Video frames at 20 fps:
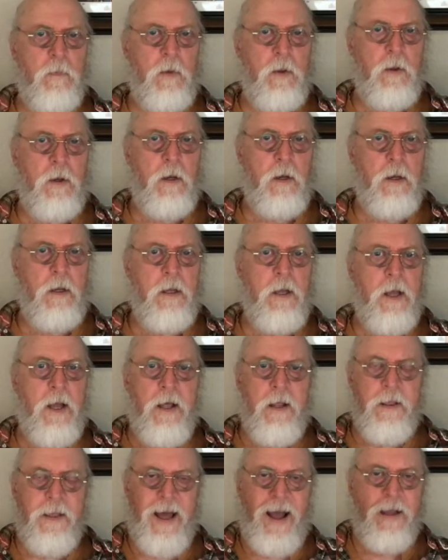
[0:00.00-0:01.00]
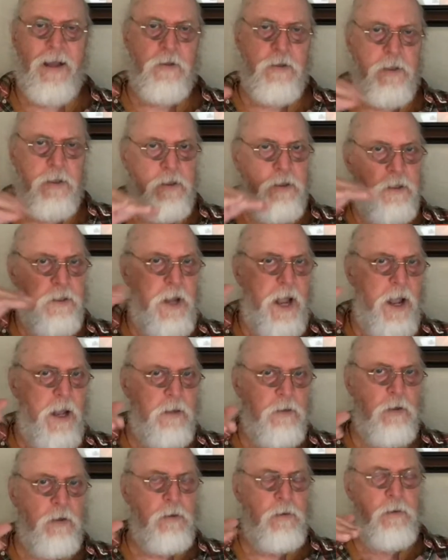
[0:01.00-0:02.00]
Okay, that's the
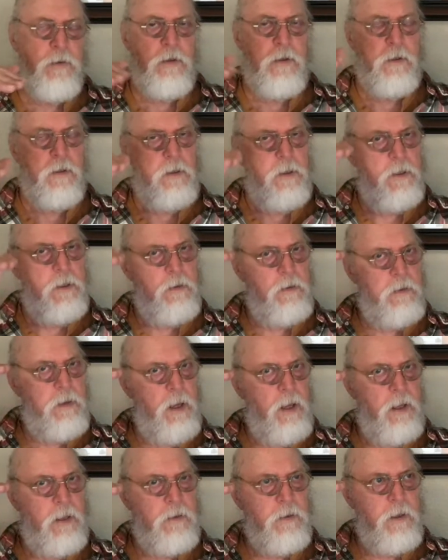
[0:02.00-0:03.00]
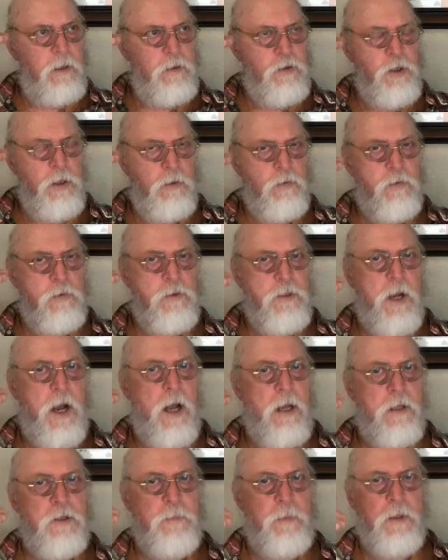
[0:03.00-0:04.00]
standard at a children's
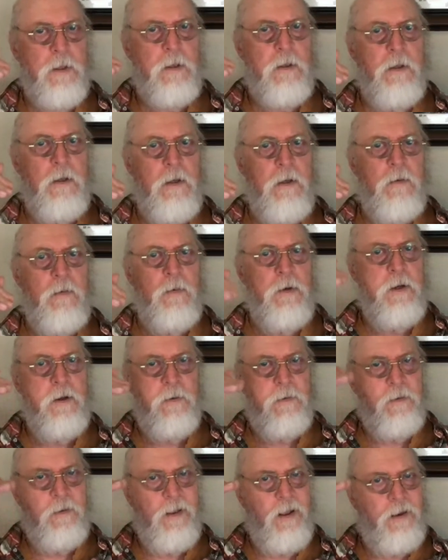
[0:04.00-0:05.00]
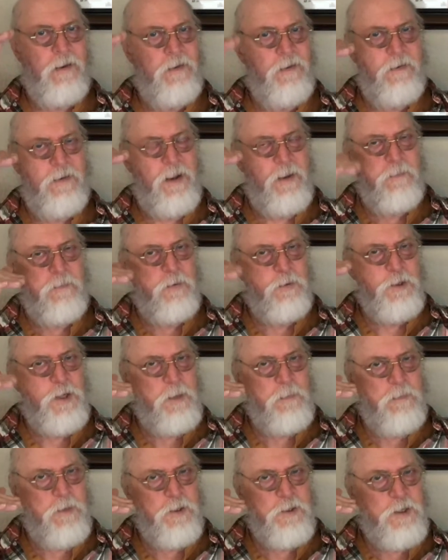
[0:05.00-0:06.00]
hospital. We don't like 10%
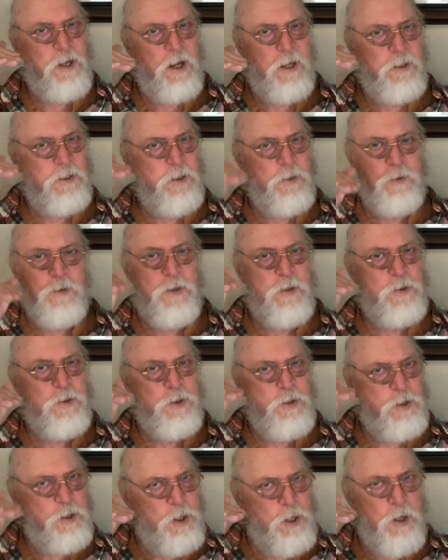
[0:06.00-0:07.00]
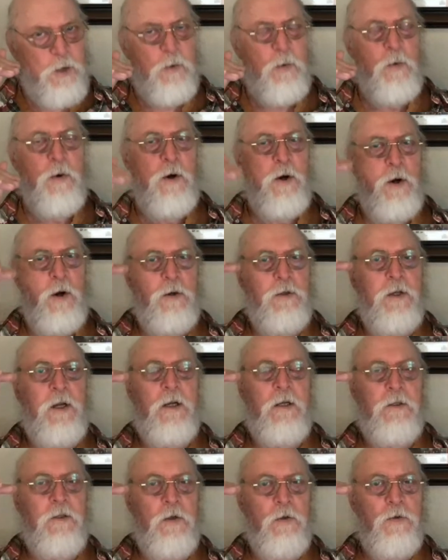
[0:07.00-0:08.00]
misdiagnosis. No, our
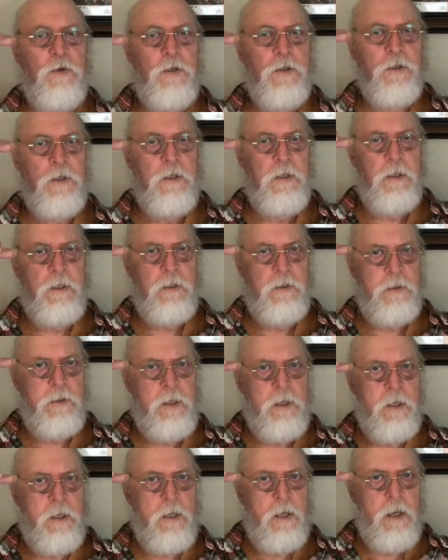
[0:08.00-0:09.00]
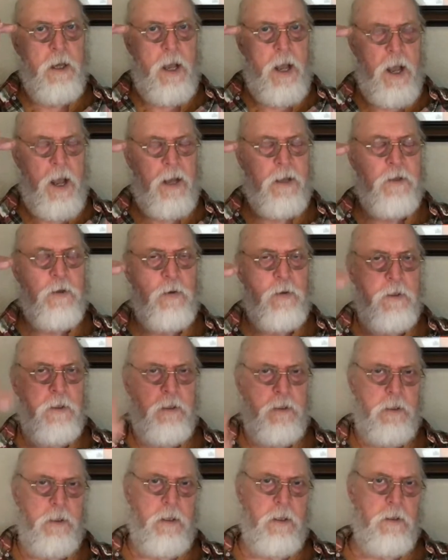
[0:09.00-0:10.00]
diagnosis is
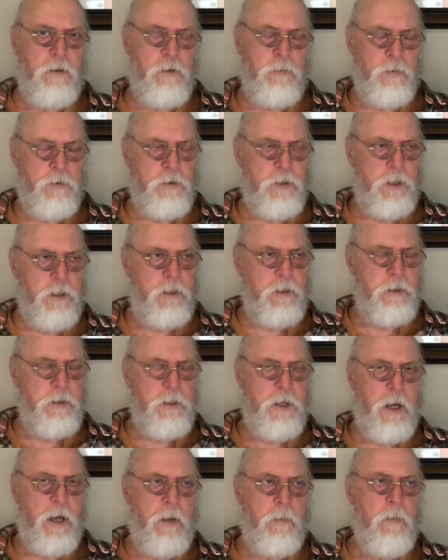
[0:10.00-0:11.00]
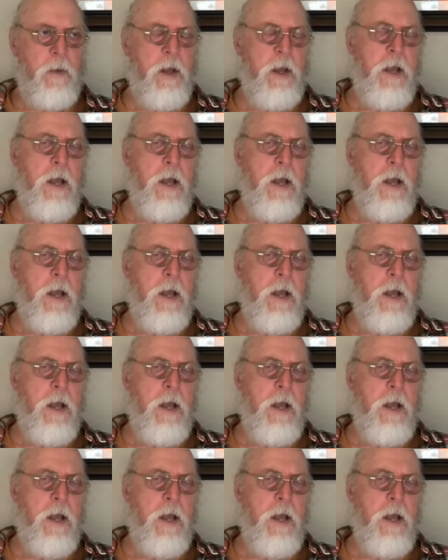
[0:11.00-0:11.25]
accurate 100% of the time.